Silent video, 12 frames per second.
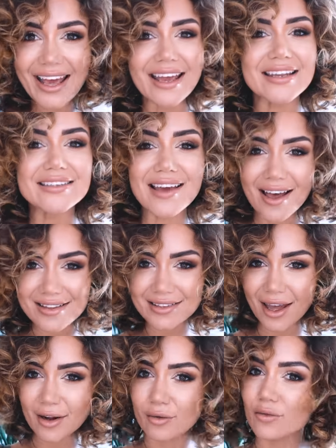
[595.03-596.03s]
It does
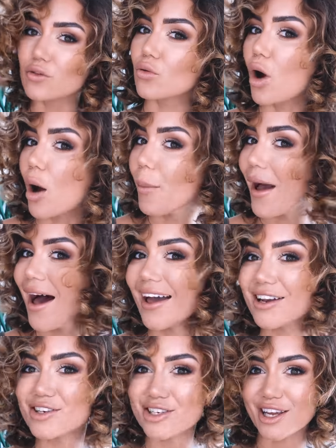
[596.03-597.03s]
kind of drop out
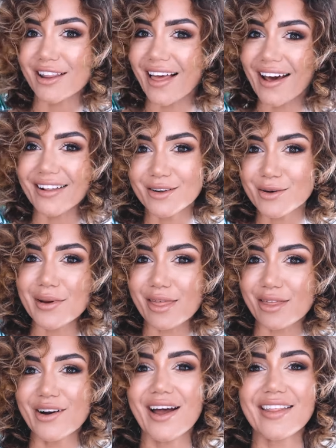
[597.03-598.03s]
and chill out a little
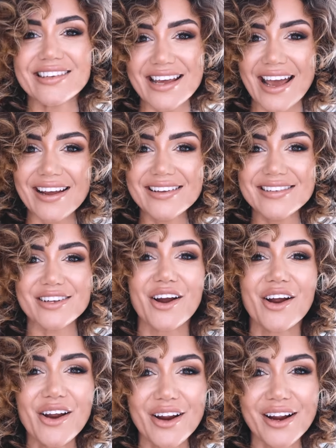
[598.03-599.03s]
bit throughout the day. So
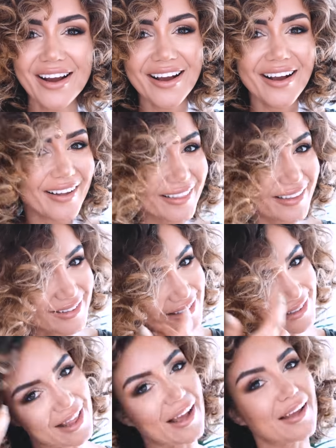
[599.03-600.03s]
this
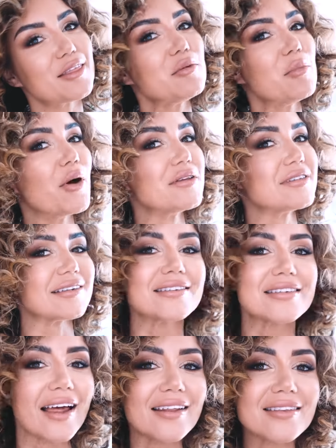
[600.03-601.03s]
is like the most
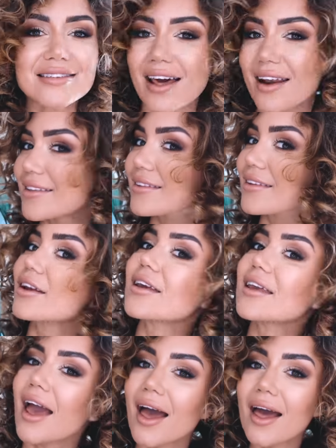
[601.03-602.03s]
intense that it's
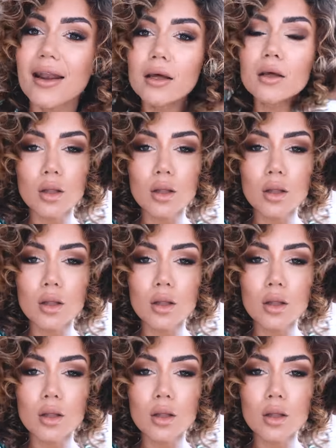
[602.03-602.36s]
gonna get.